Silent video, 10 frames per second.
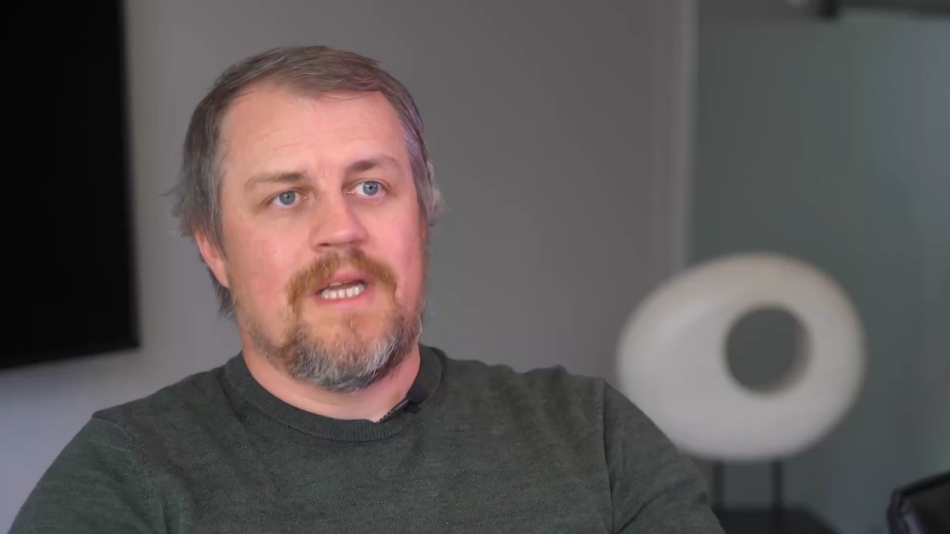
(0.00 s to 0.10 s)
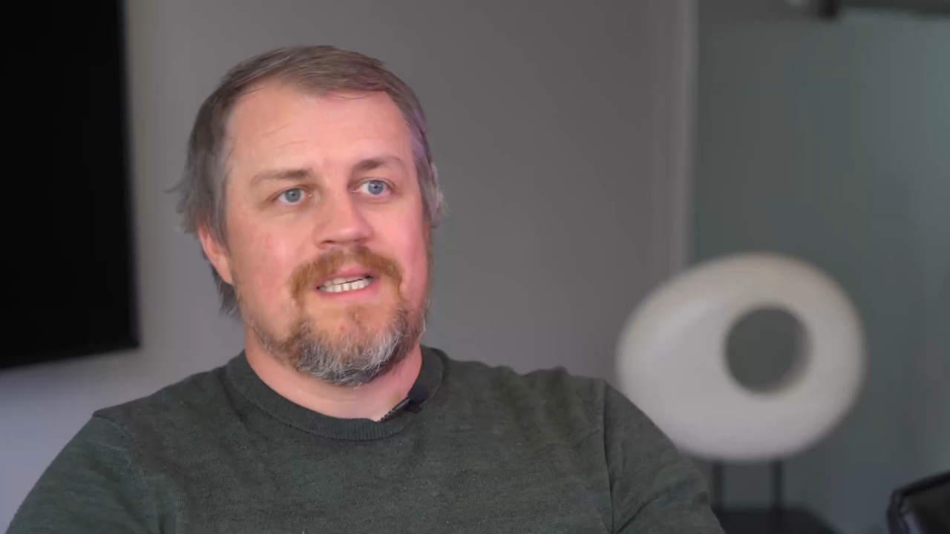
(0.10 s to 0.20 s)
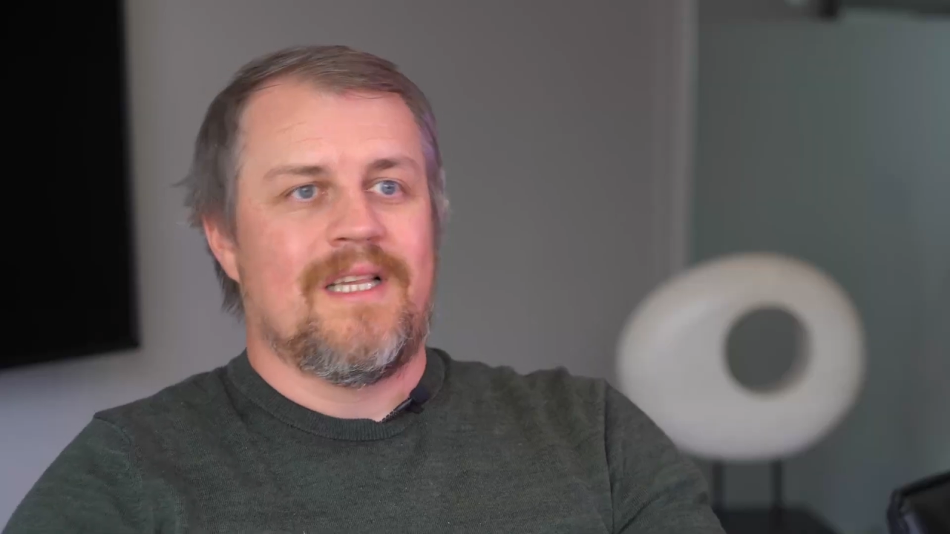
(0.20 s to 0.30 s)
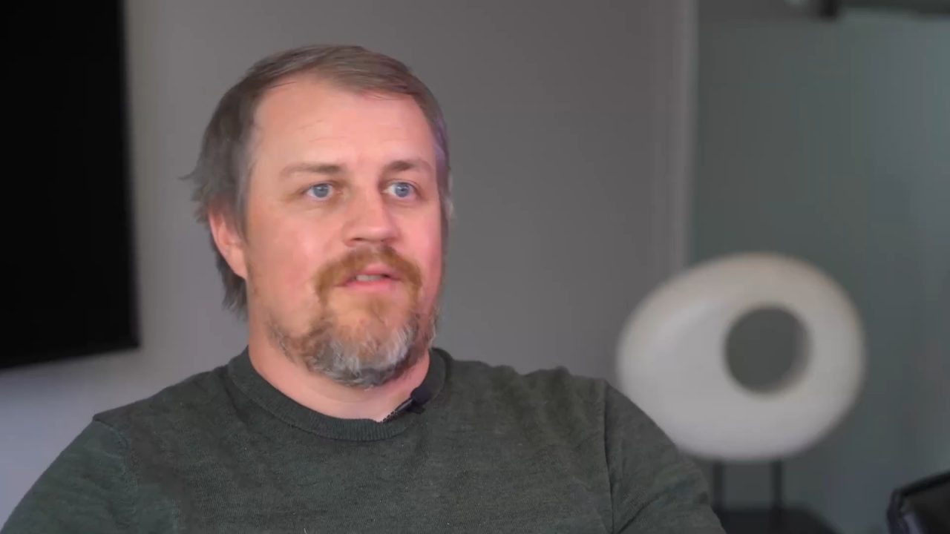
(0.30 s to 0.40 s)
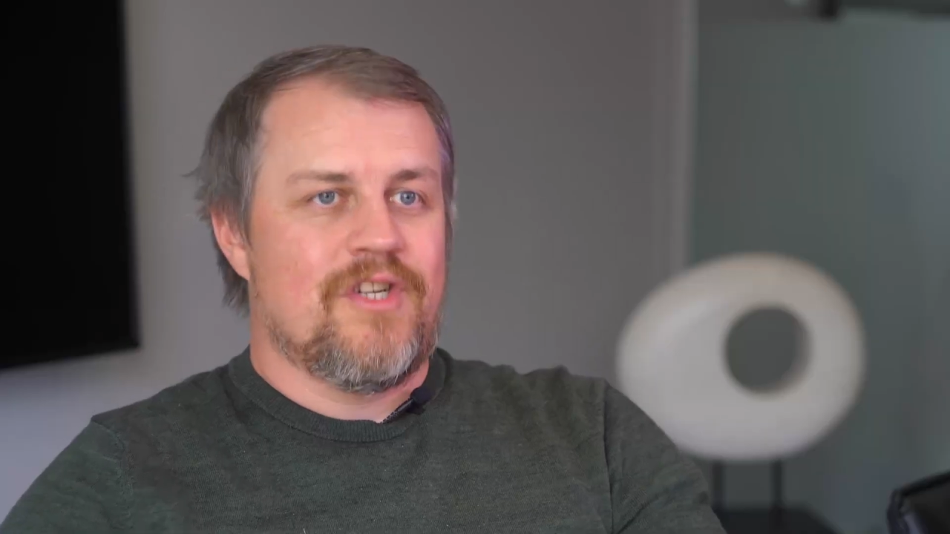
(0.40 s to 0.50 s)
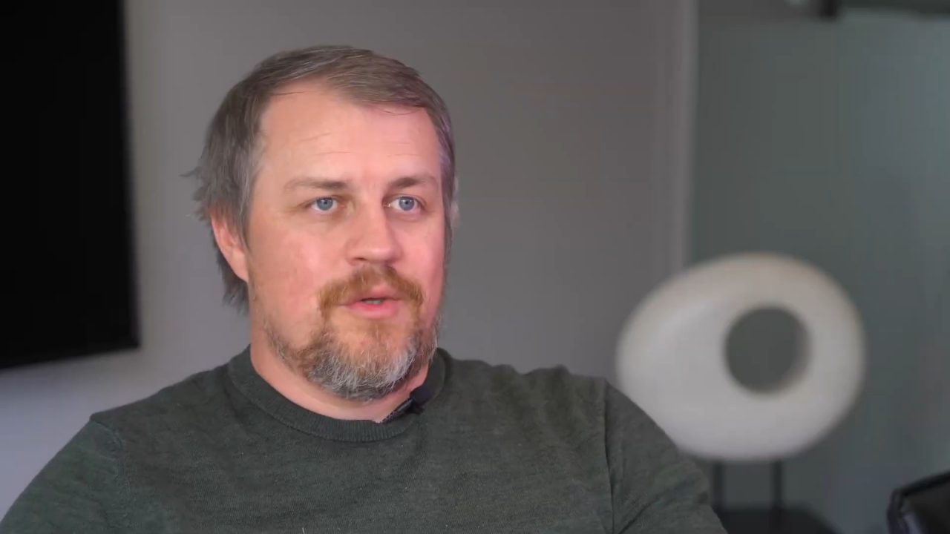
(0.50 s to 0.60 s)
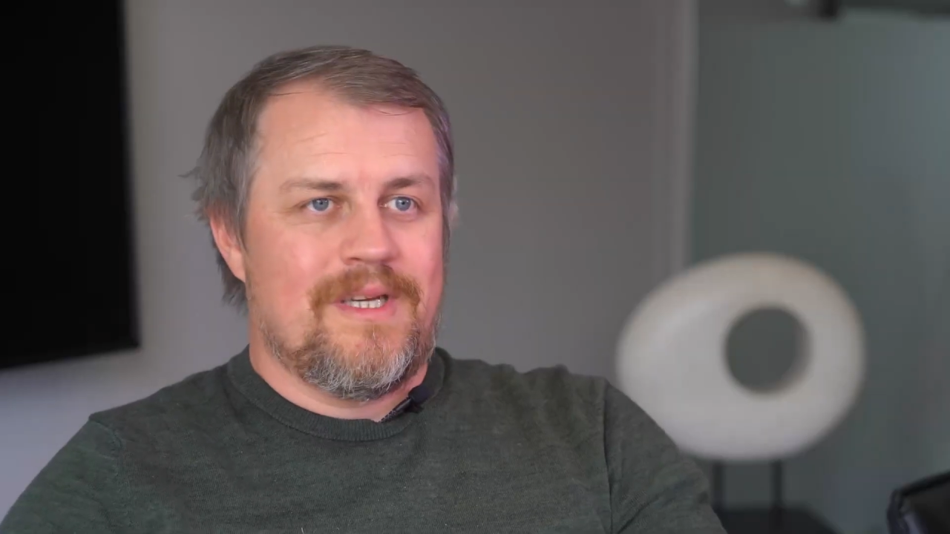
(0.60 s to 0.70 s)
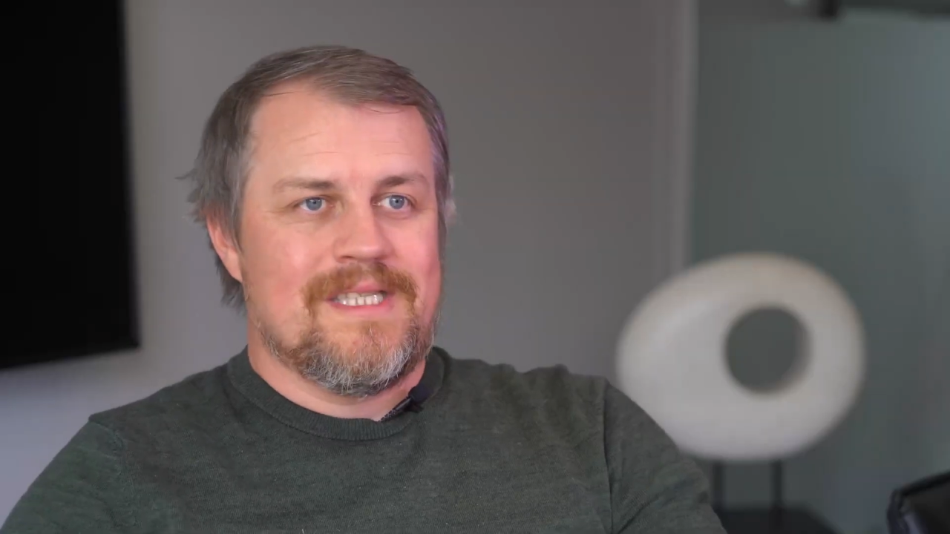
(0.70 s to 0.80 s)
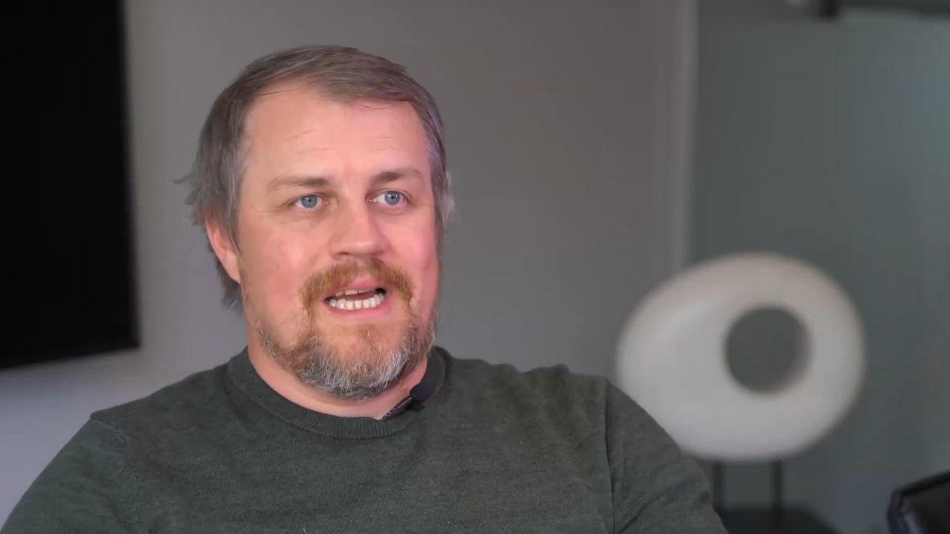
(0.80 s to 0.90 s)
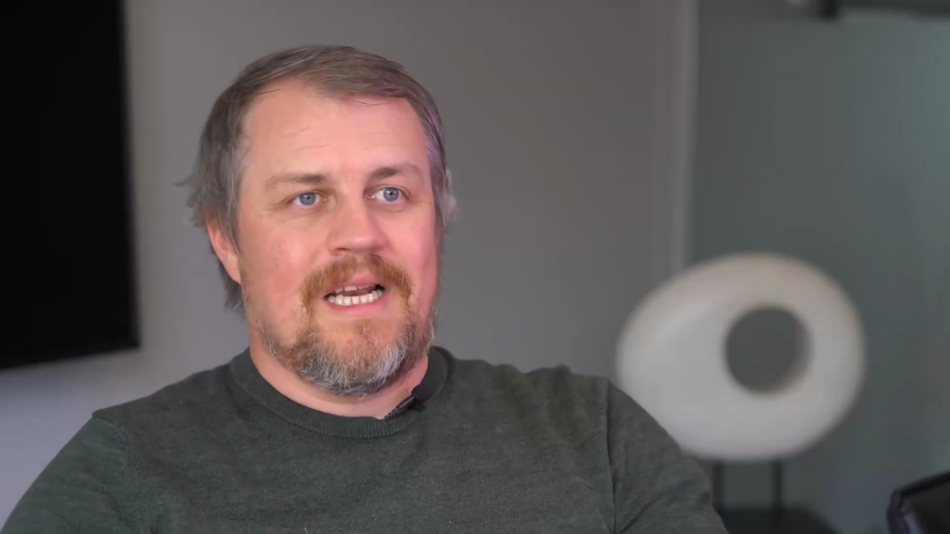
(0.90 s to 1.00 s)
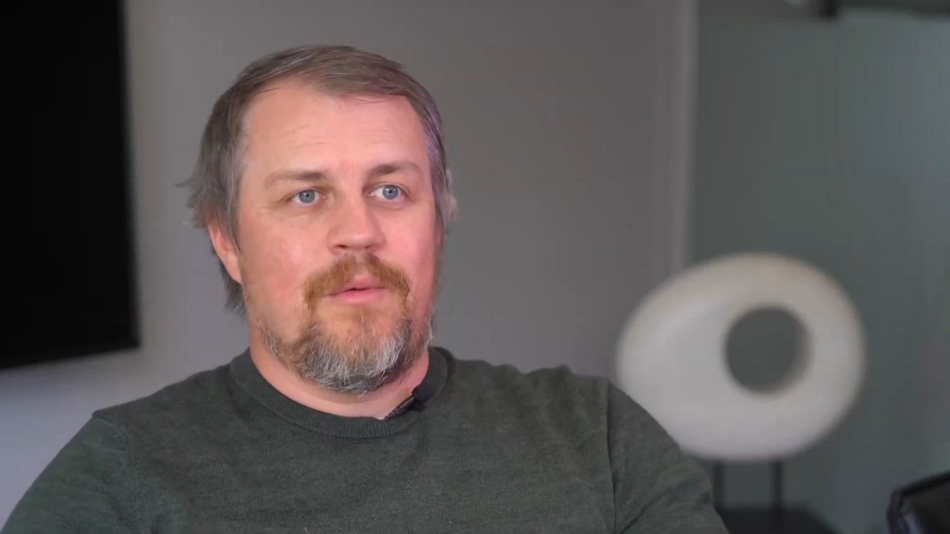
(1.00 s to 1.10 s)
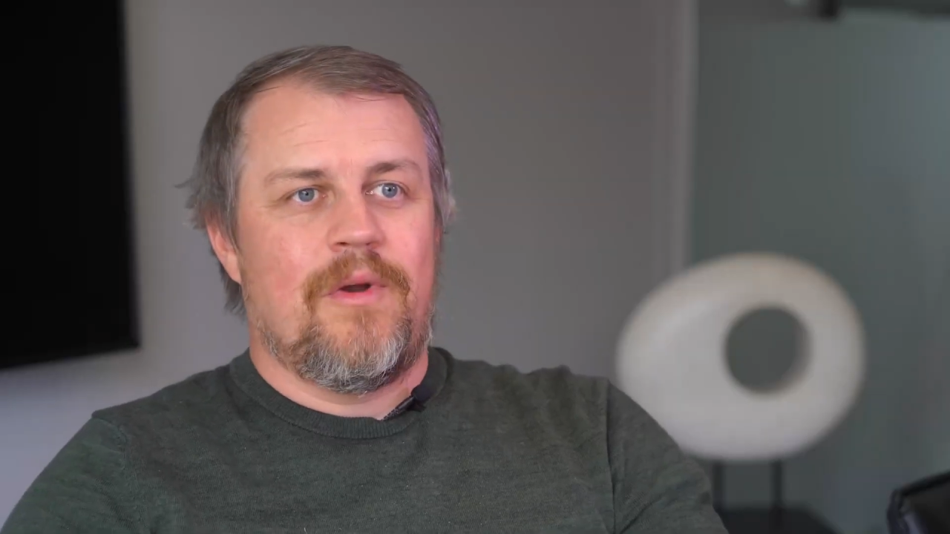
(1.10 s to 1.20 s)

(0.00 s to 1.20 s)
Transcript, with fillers: and deliver it to exactly